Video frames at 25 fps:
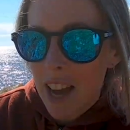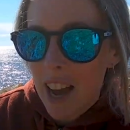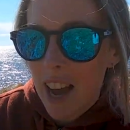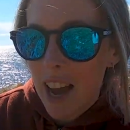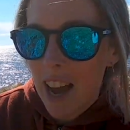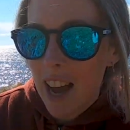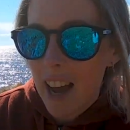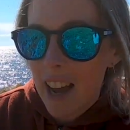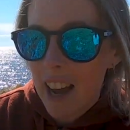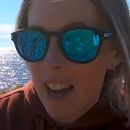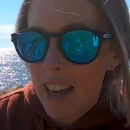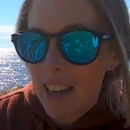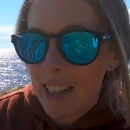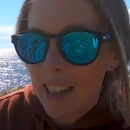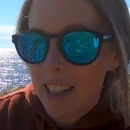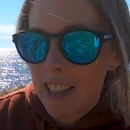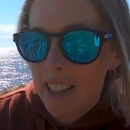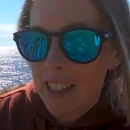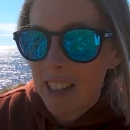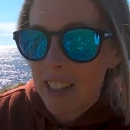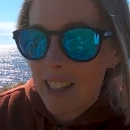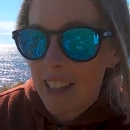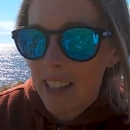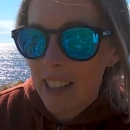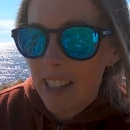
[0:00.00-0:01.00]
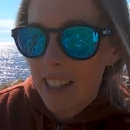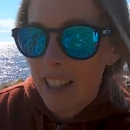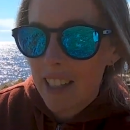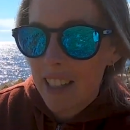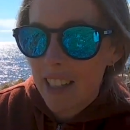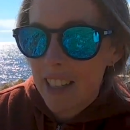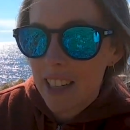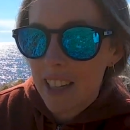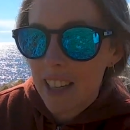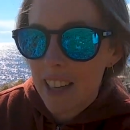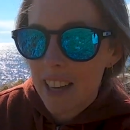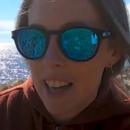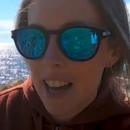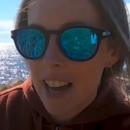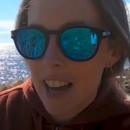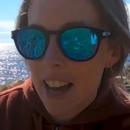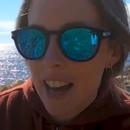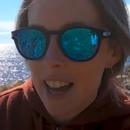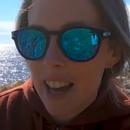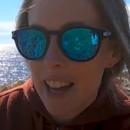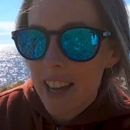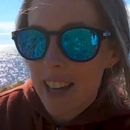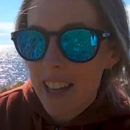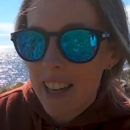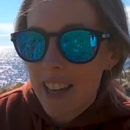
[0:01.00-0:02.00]
and
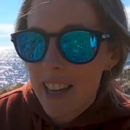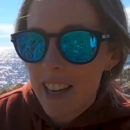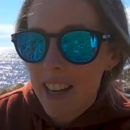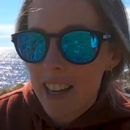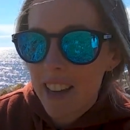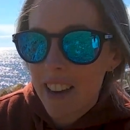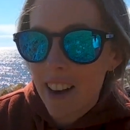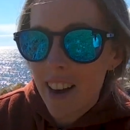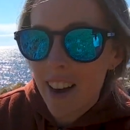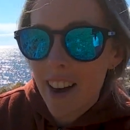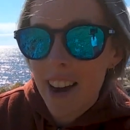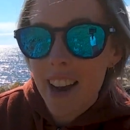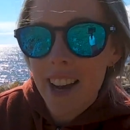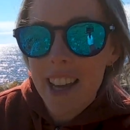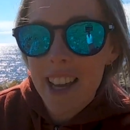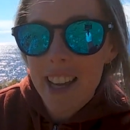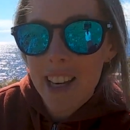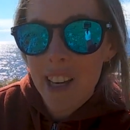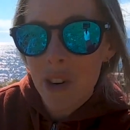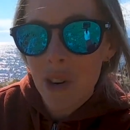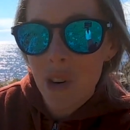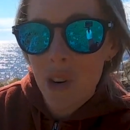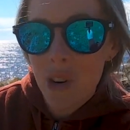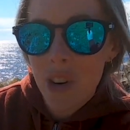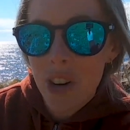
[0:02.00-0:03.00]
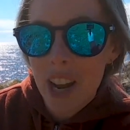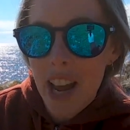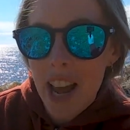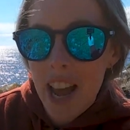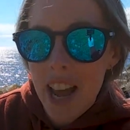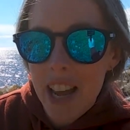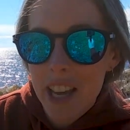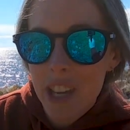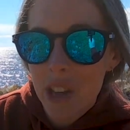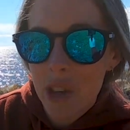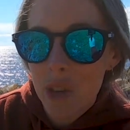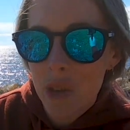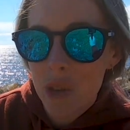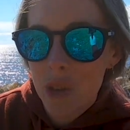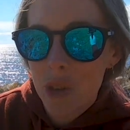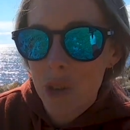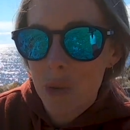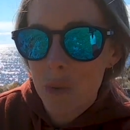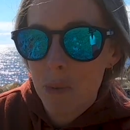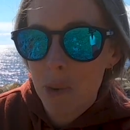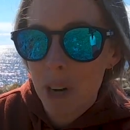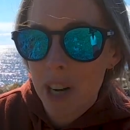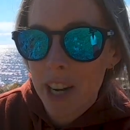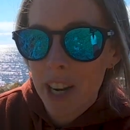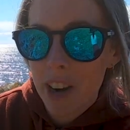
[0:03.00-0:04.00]
a guy in Cornaa used
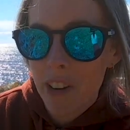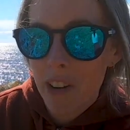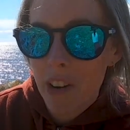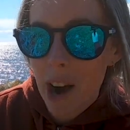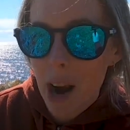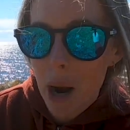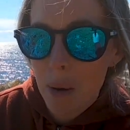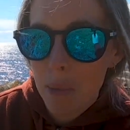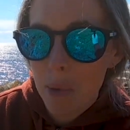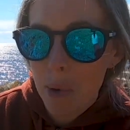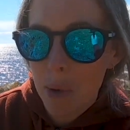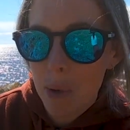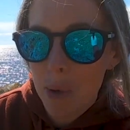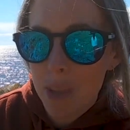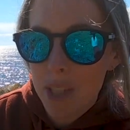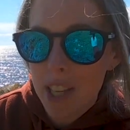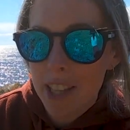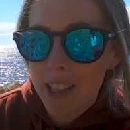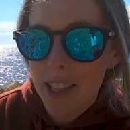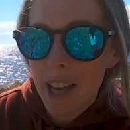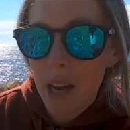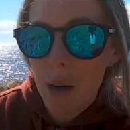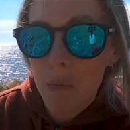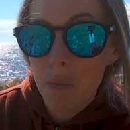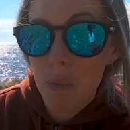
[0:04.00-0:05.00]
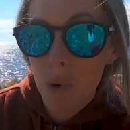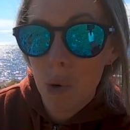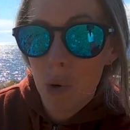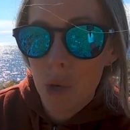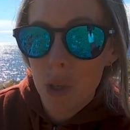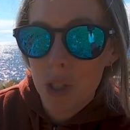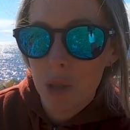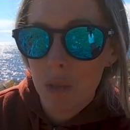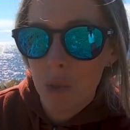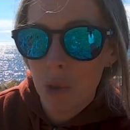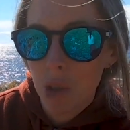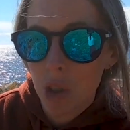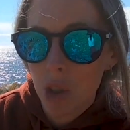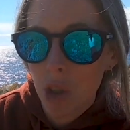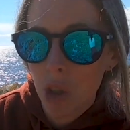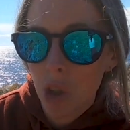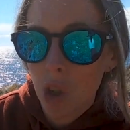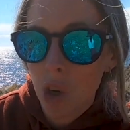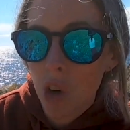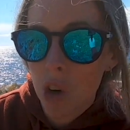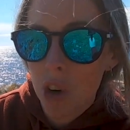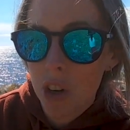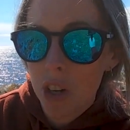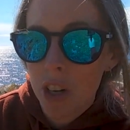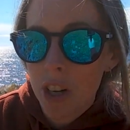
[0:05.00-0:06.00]
to bring her apples and that brought him good
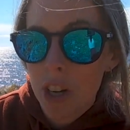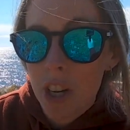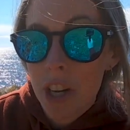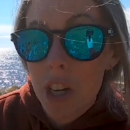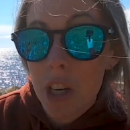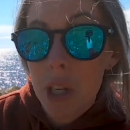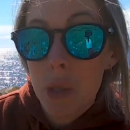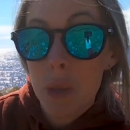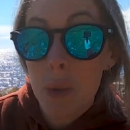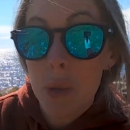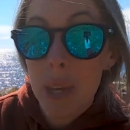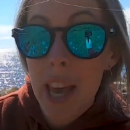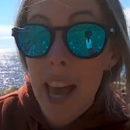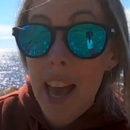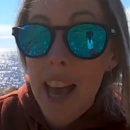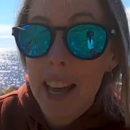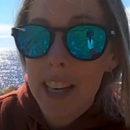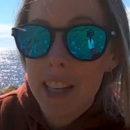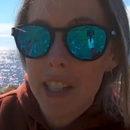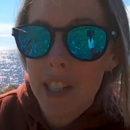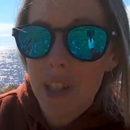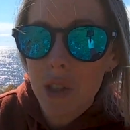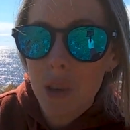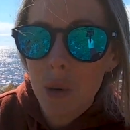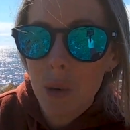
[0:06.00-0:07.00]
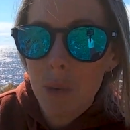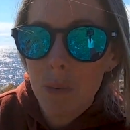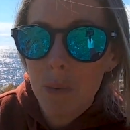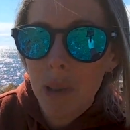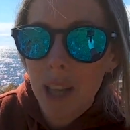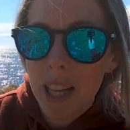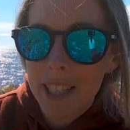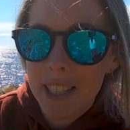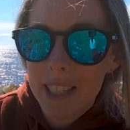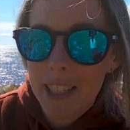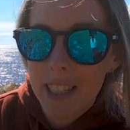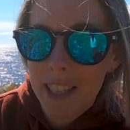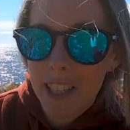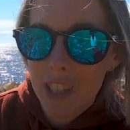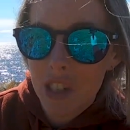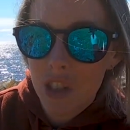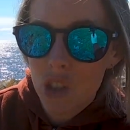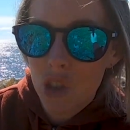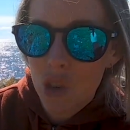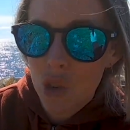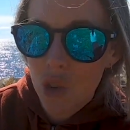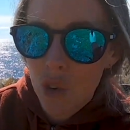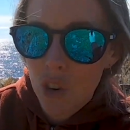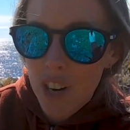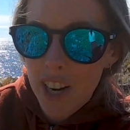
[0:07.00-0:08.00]
luck. So he ended up planting a
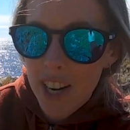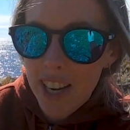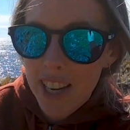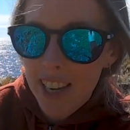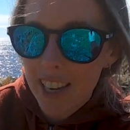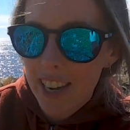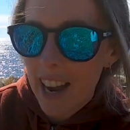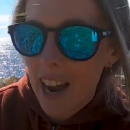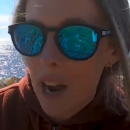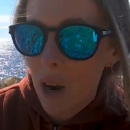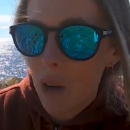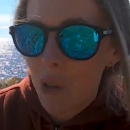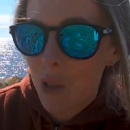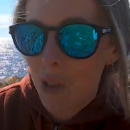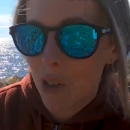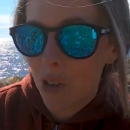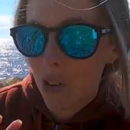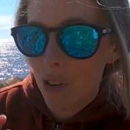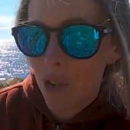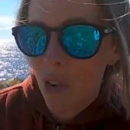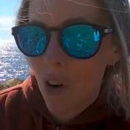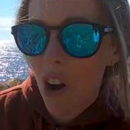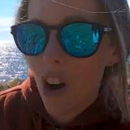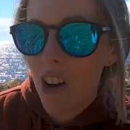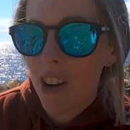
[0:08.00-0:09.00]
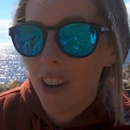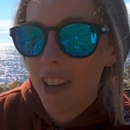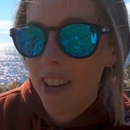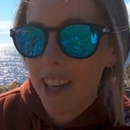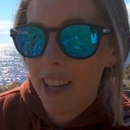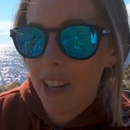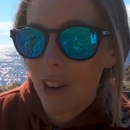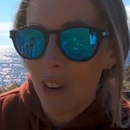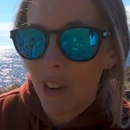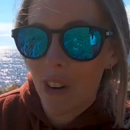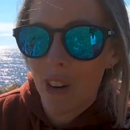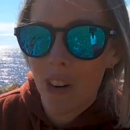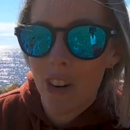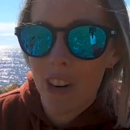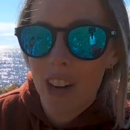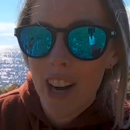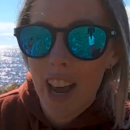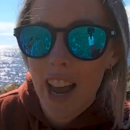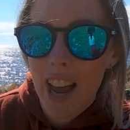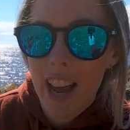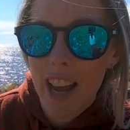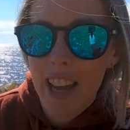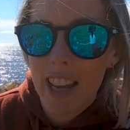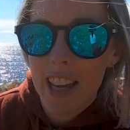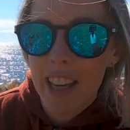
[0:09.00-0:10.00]
tree out on a rock in
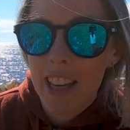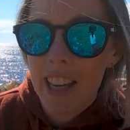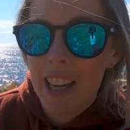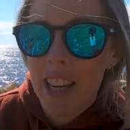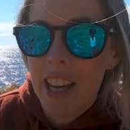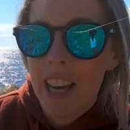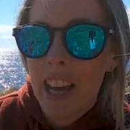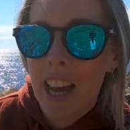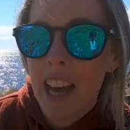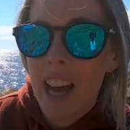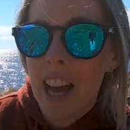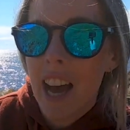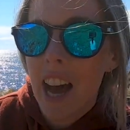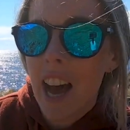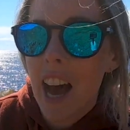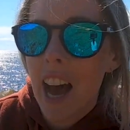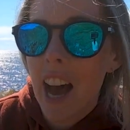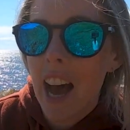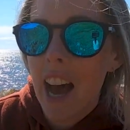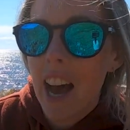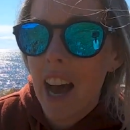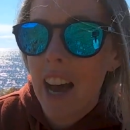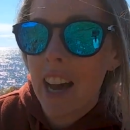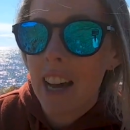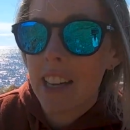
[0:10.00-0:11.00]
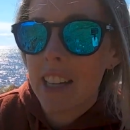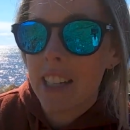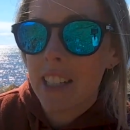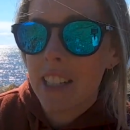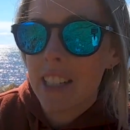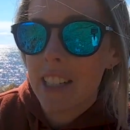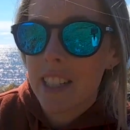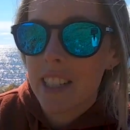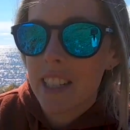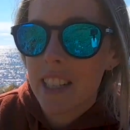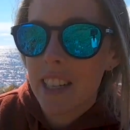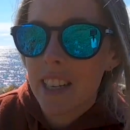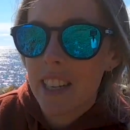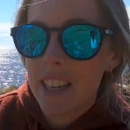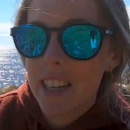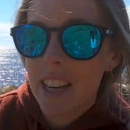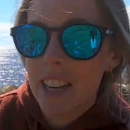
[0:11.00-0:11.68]
Cornaa, and